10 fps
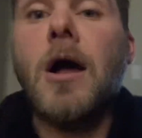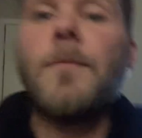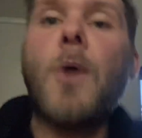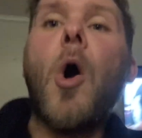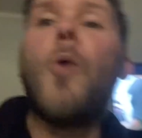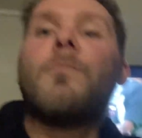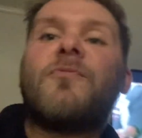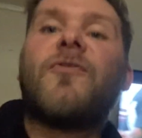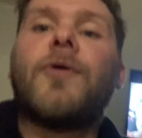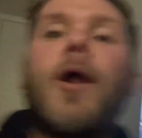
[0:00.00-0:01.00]
home
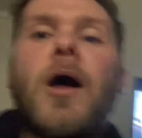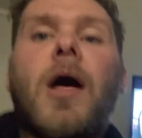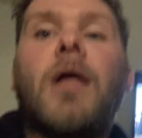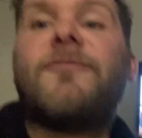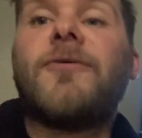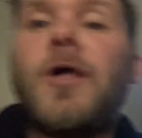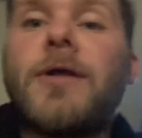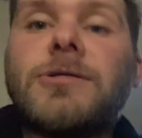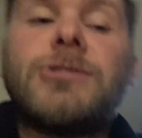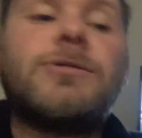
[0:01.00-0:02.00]
for
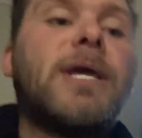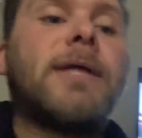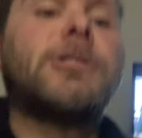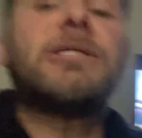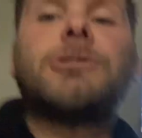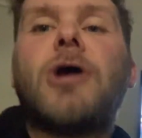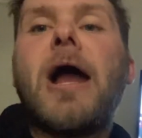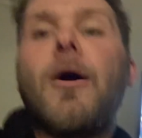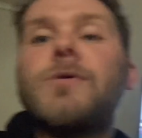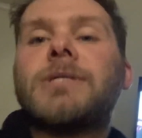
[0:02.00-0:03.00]
lunch to take Chester
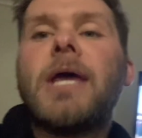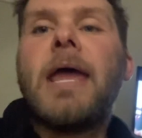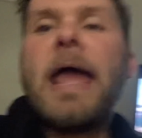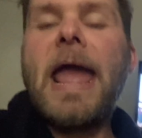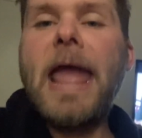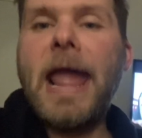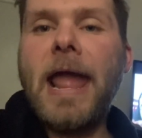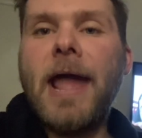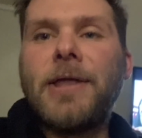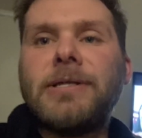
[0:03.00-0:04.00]
out.
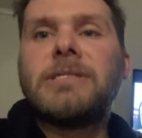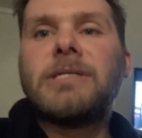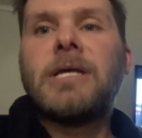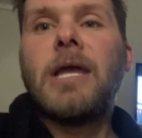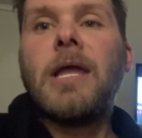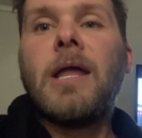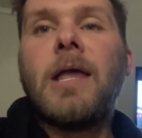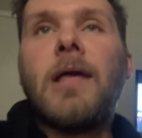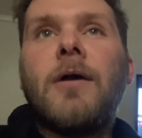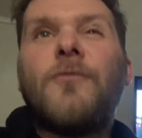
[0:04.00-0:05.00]
And
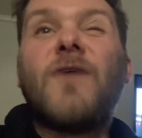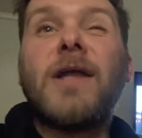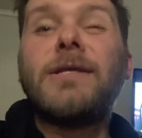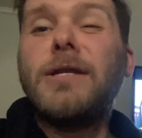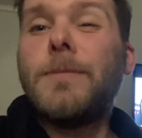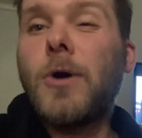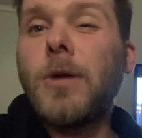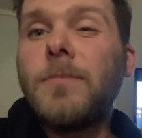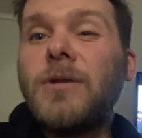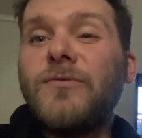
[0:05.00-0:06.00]
finding an
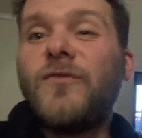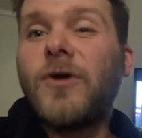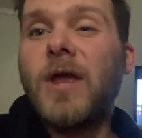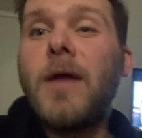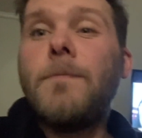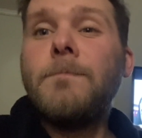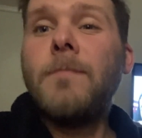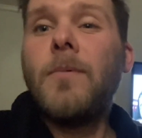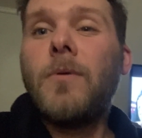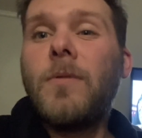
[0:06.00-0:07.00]
apartment for
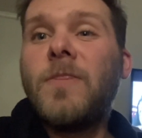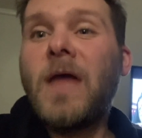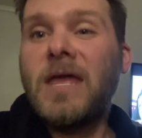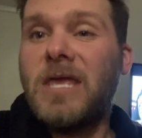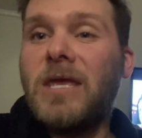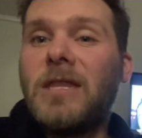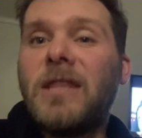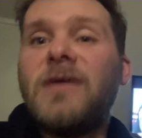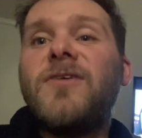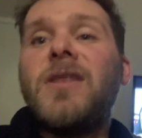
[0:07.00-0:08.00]
him that he can
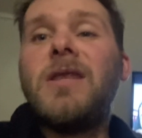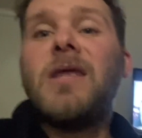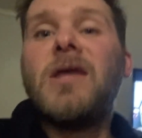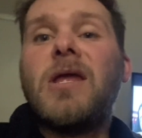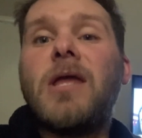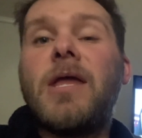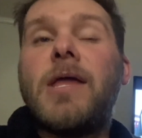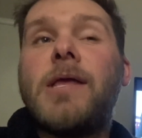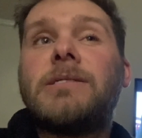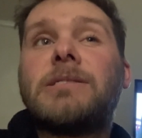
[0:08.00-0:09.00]
live in
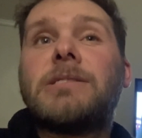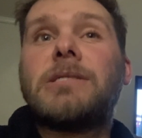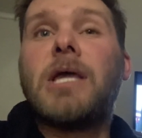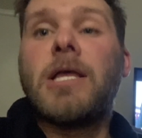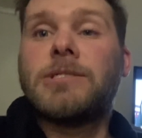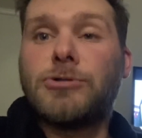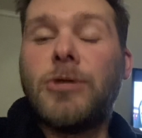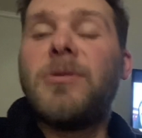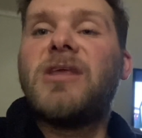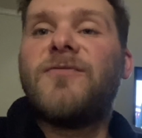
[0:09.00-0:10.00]
is
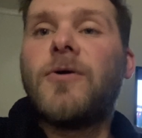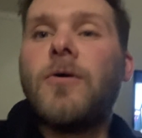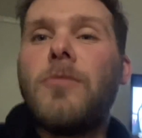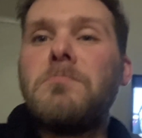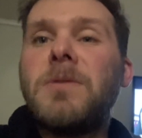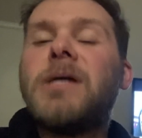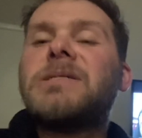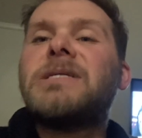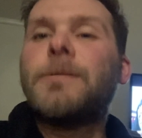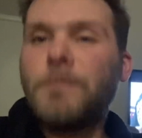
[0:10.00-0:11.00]
extremely difficult because
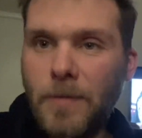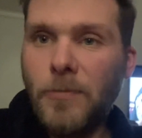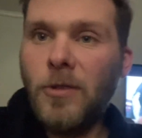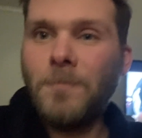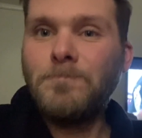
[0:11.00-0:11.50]
he's a pit bull.